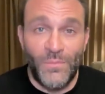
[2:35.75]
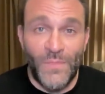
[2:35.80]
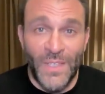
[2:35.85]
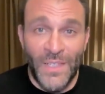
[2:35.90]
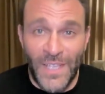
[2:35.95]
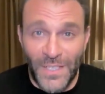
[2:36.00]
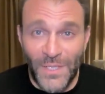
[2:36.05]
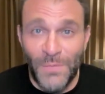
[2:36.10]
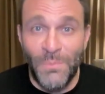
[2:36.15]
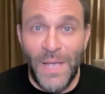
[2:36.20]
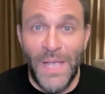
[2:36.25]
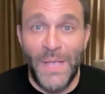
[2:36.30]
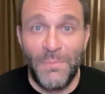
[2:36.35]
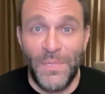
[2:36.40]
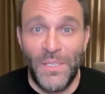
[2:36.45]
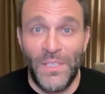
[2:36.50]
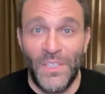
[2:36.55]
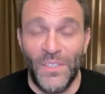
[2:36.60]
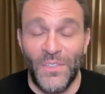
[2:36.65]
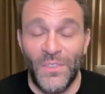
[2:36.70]
That's My
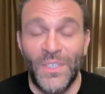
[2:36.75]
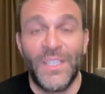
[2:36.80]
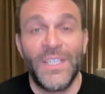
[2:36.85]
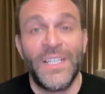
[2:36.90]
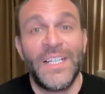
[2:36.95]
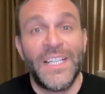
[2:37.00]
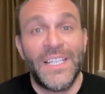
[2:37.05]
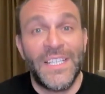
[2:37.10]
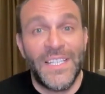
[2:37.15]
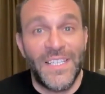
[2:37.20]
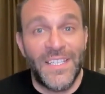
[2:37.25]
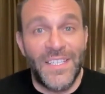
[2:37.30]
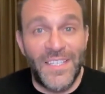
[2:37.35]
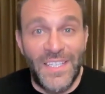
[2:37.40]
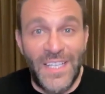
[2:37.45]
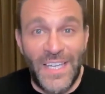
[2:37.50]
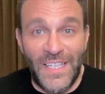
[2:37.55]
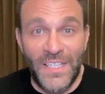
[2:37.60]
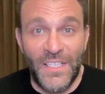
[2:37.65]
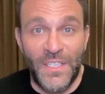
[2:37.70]
Pillow. The
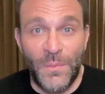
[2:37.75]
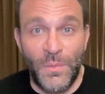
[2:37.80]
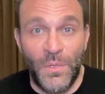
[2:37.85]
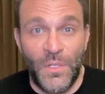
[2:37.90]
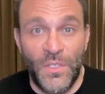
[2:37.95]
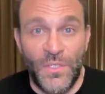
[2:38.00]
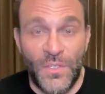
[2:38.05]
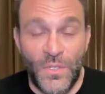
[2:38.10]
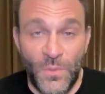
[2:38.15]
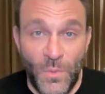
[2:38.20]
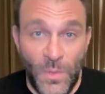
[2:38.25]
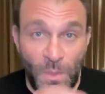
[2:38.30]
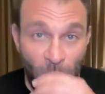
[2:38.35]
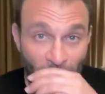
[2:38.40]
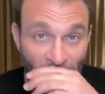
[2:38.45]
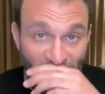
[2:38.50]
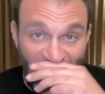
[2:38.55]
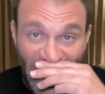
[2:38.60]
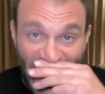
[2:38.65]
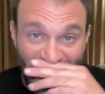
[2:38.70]
second sponsor we
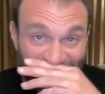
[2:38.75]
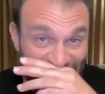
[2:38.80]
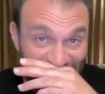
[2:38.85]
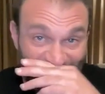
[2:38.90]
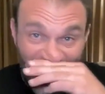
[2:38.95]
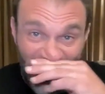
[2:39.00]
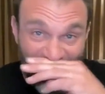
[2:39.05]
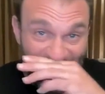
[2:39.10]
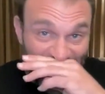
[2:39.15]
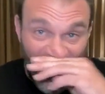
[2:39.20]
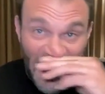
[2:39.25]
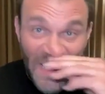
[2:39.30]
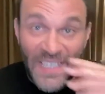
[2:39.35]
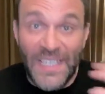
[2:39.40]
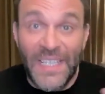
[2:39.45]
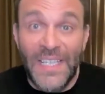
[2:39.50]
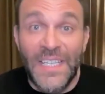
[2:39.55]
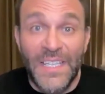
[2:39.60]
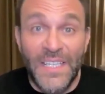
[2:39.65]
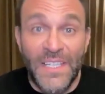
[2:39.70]
want to highlight
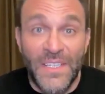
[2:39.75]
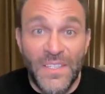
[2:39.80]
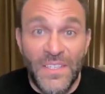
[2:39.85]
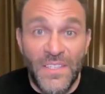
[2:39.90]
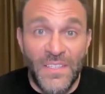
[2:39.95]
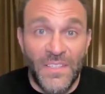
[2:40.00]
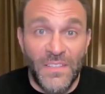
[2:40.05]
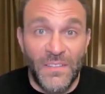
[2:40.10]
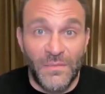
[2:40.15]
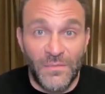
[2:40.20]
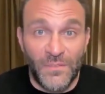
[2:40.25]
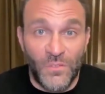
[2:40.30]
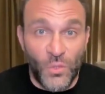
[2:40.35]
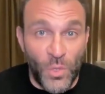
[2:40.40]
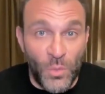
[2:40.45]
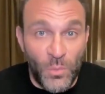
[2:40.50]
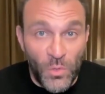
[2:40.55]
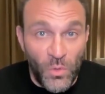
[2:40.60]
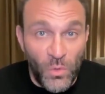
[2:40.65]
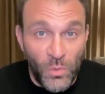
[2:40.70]
is,
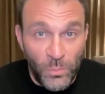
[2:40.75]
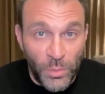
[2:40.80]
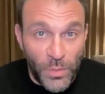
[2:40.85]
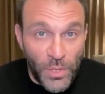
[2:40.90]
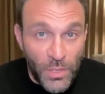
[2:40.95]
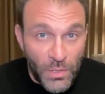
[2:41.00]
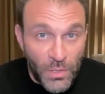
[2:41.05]
drumroll,